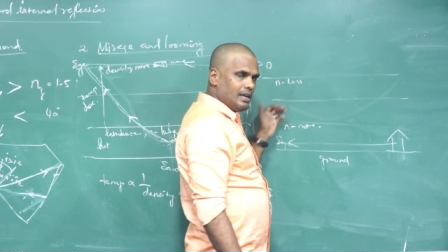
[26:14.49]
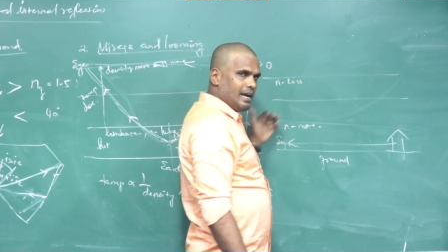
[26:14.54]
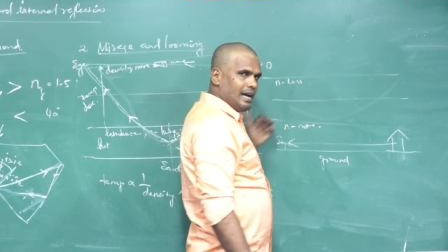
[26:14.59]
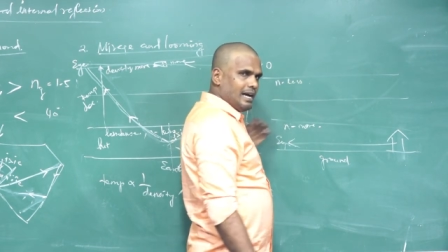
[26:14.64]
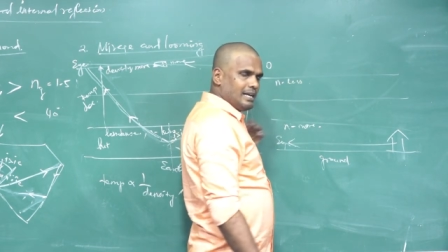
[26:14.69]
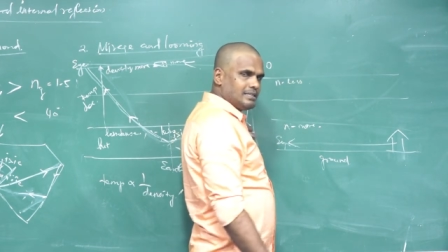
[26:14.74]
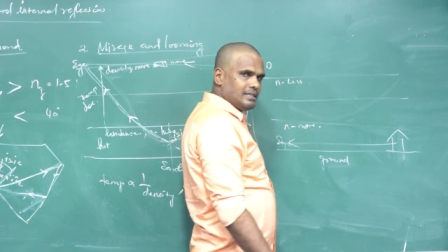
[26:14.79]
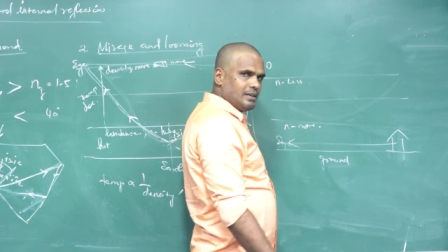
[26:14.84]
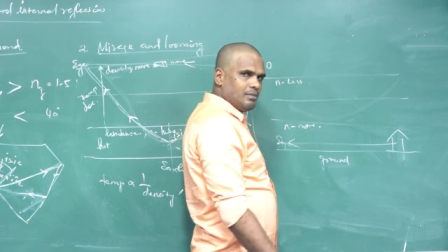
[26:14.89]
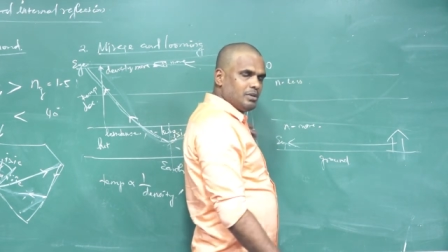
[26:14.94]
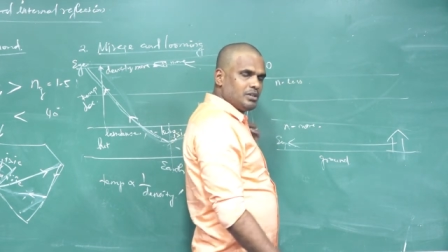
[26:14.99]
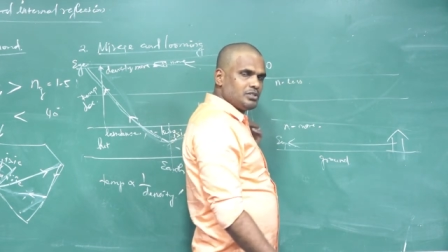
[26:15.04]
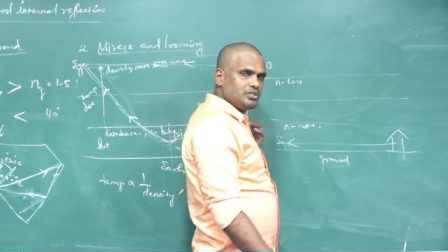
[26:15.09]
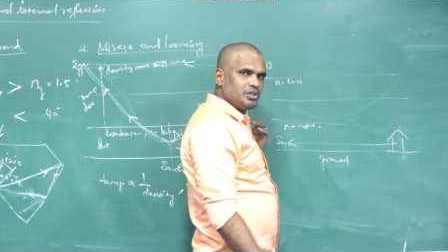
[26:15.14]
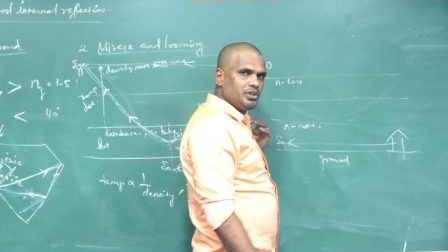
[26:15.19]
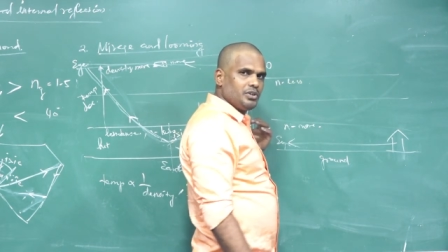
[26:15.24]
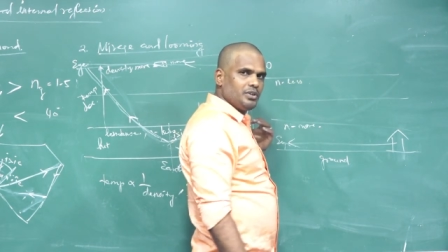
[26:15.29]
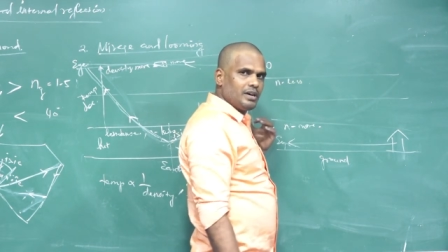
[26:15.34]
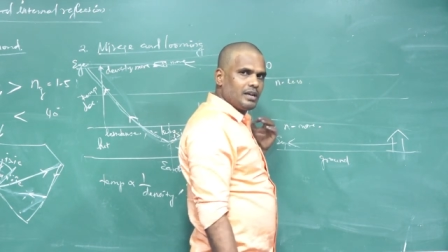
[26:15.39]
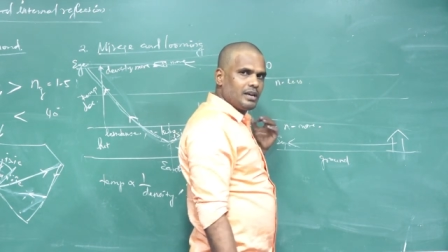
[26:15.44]
As I
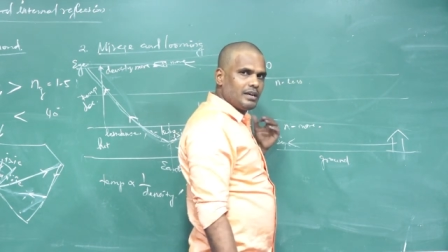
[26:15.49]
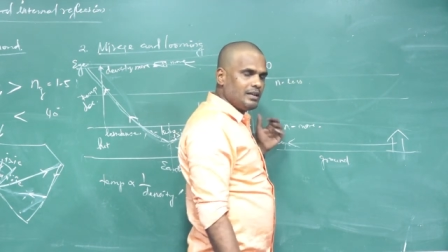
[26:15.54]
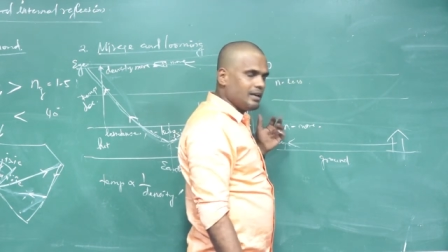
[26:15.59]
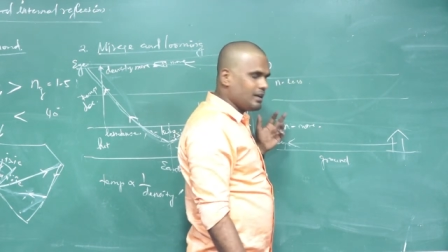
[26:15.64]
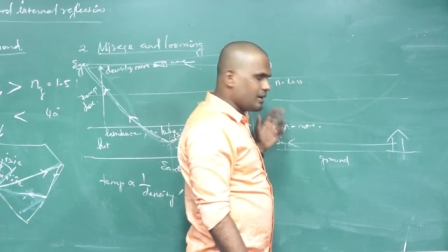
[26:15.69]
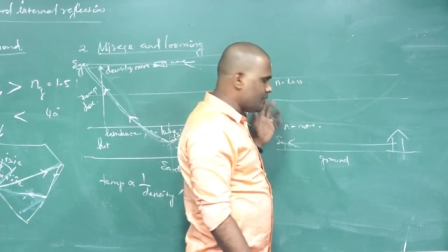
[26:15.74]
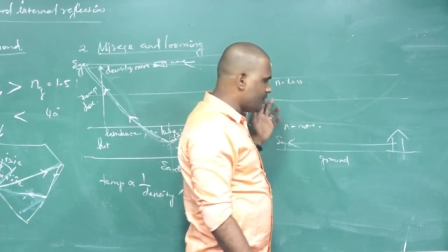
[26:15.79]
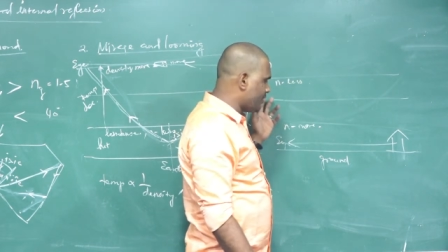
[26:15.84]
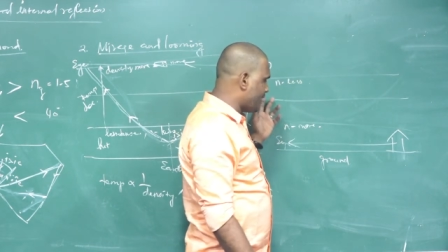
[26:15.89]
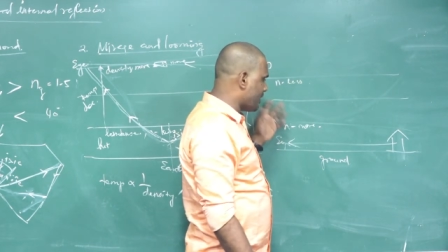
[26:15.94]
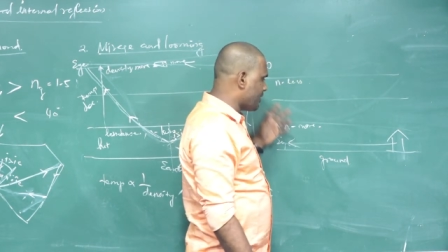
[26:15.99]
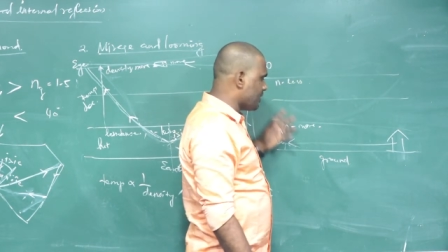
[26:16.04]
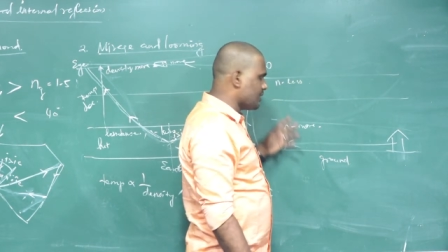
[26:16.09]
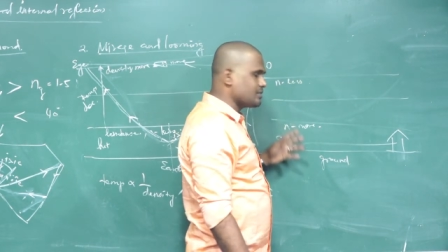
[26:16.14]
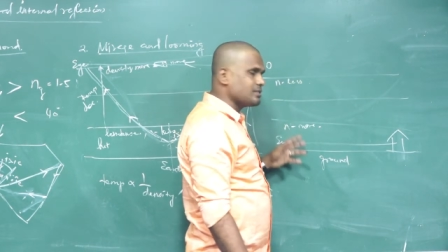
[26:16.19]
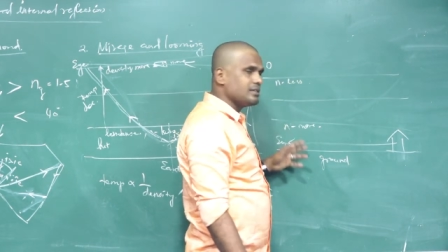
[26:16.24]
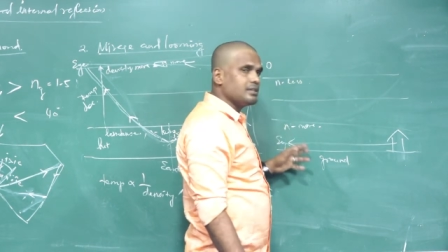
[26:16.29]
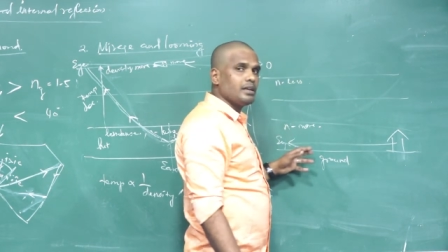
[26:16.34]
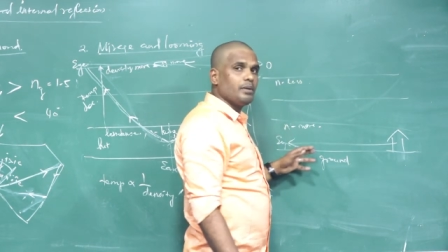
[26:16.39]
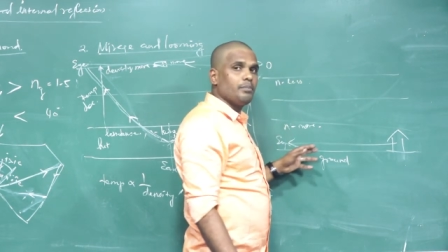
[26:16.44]
mentioned earlier, refract
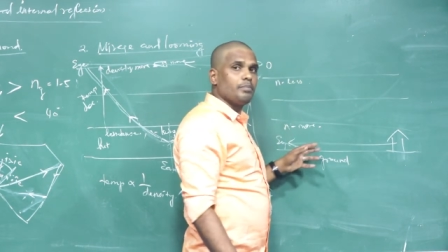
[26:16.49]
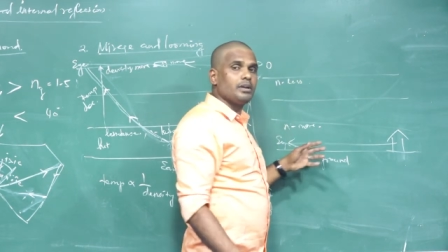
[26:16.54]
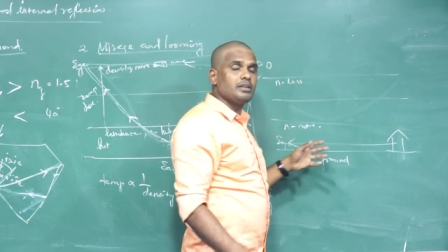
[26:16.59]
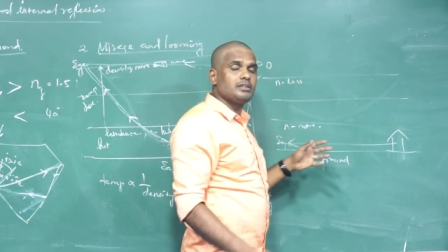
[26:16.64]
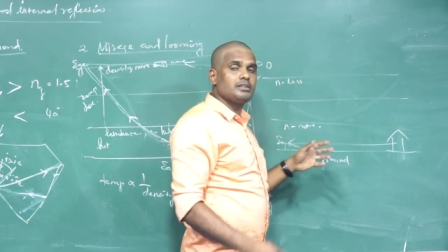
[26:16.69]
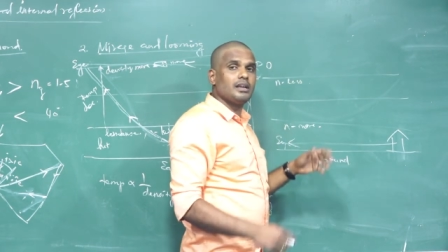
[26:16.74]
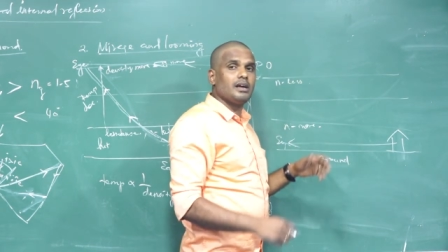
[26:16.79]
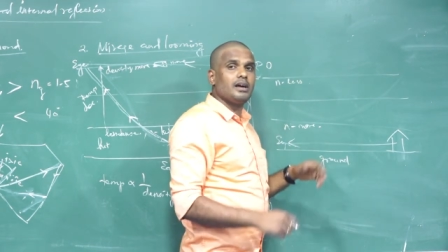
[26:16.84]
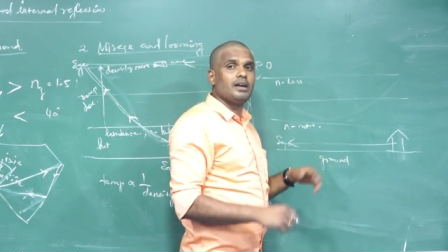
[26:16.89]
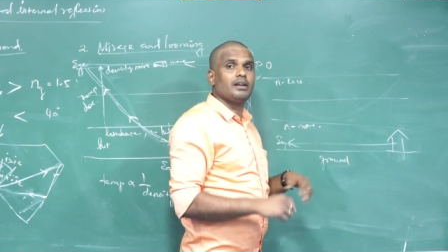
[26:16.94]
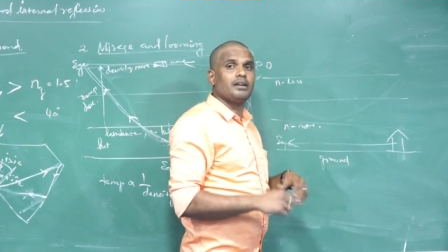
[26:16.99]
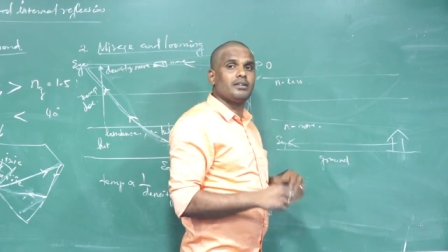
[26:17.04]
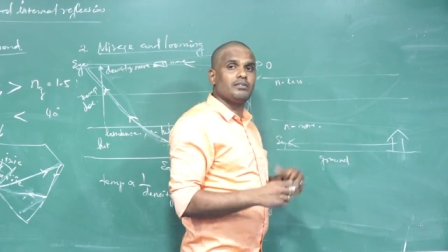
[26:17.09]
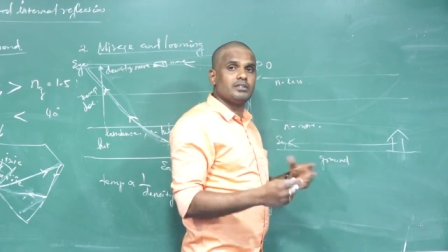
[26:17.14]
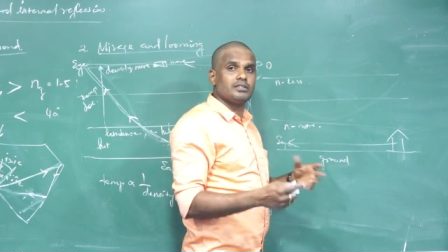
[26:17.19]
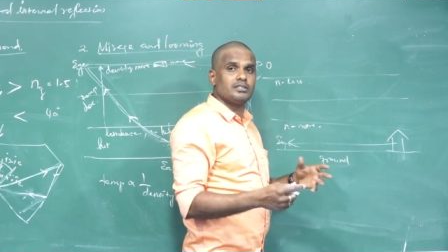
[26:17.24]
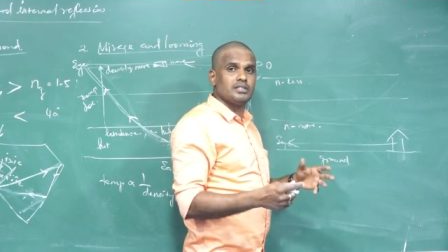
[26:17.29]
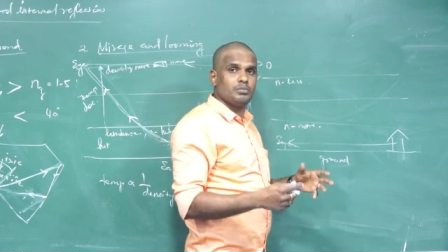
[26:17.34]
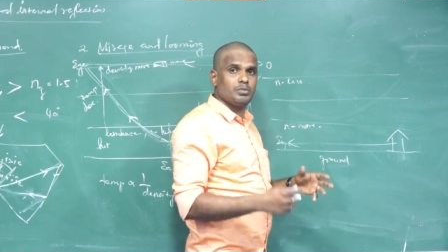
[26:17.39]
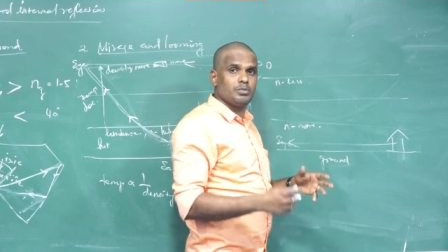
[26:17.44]
index and temperature are inversely